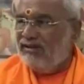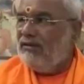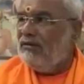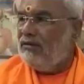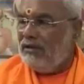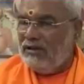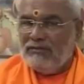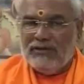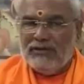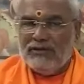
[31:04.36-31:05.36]
It's a long
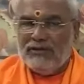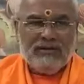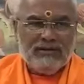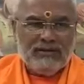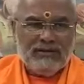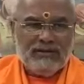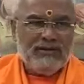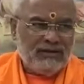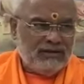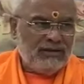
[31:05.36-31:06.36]
time. They
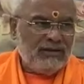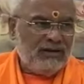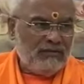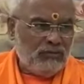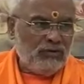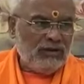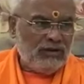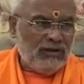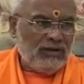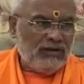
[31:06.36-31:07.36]
say it's a great book,
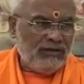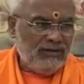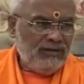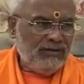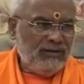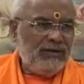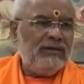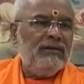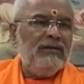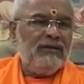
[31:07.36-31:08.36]
Gita.
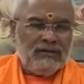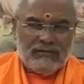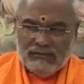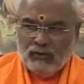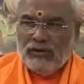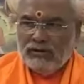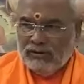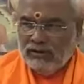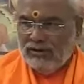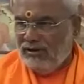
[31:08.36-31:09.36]
Let's listen what
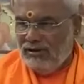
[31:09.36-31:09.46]
is Gita.